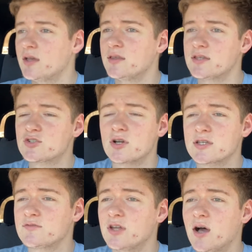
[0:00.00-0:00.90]
This truck
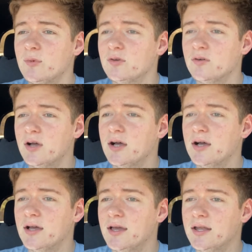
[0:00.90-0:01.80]
is phenomenal,
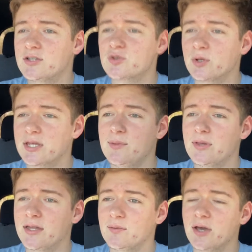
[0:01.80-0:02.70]
and I just want to keep
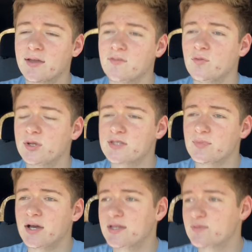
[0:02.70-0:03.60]
that in the back of everybody's
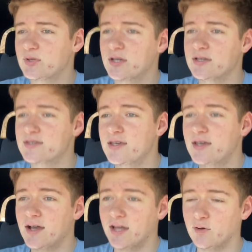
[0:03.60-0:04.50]
minds, because
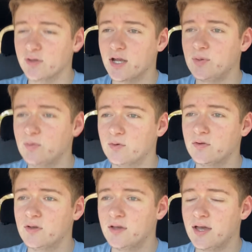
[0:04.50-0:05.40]
I know a lot of people
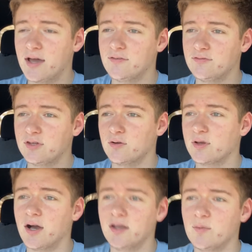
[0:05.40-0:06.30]
have
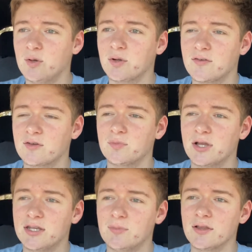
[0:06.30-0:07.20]
gotten on me when I've
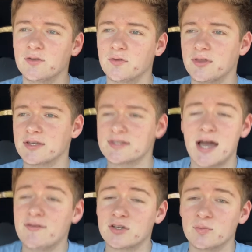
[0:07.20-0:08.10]
complained about little things.
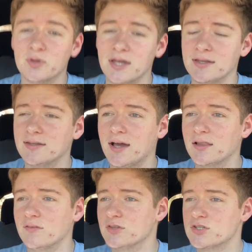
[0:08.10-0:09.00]
I haven't complained. I
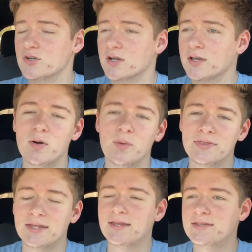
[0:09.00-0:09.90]
love this truck. But with
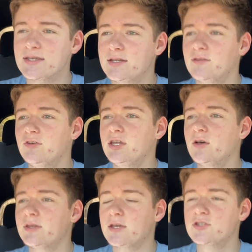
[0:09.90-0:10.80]
that is the end of the
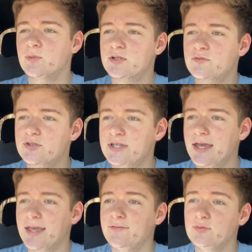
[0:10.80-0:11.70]
video. Thank you so much for
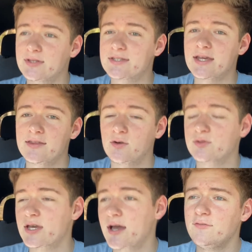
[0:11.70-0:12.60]
staying, if you did stay the whole
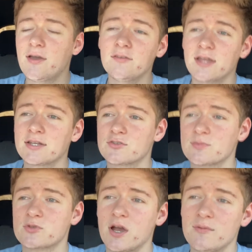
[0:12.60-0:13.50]
time. If you haven't liked or
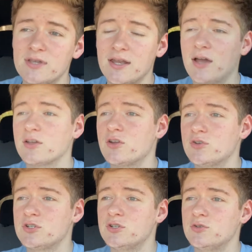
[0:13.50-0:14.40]
subscribed yet, I
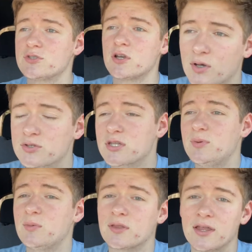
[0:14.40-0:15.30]
encourage you to do so. Most of the
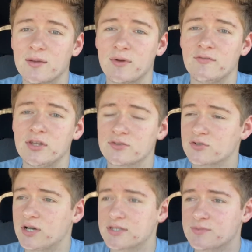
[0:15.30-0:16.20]
people that like my videos
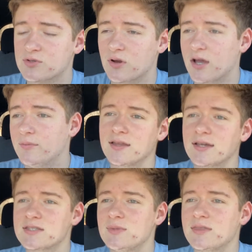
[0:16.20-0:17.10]
are not subscribed. I'd
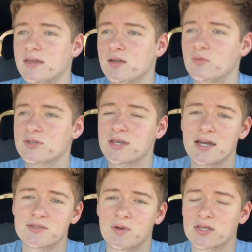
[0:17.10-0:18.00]
like to make that number as
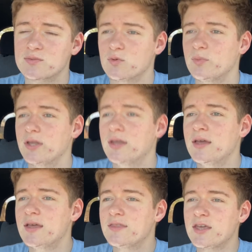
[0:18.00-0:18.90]
high as possible, but
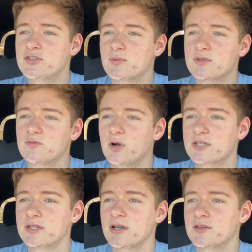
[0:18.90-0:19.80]
thank you so much for
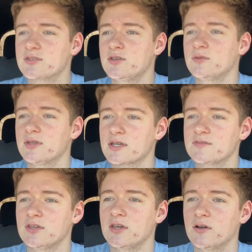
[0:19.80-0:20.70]
watching. I'll see you in the next
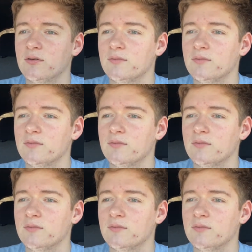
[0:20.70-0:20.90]
video.